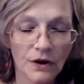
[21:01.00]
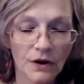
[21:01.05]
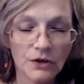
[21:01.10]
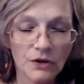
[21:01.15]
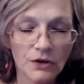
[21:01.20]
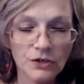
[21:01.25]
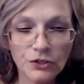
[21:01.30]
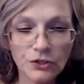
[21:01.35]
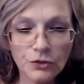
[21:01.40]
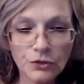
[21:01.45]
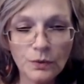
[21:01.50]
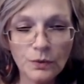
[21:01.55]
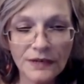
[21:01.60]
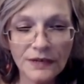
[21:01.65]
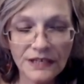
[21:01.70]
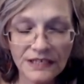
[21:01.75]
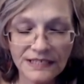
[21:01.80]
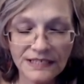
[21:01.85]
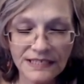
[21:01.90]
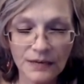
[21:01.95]
two
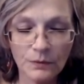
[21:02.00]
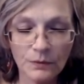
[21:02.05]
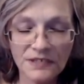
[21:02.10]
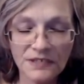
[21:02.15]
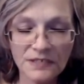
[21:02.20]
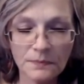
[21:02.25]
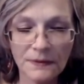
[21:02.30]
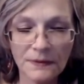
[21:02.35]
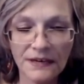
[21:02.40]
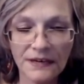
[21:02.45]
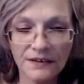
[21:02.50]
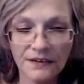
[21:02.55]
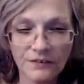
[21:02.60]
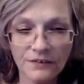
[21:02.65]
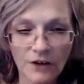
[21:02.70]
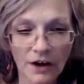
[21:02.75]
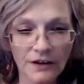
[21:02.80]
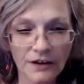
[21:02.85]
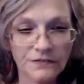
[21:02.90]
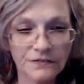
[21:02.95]
weeks that we spent in
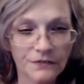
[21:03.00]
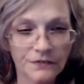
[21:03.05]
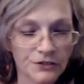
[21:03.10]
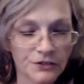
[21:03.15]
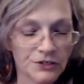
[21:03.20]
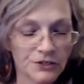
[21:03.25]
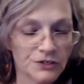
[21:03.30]
Knoxville just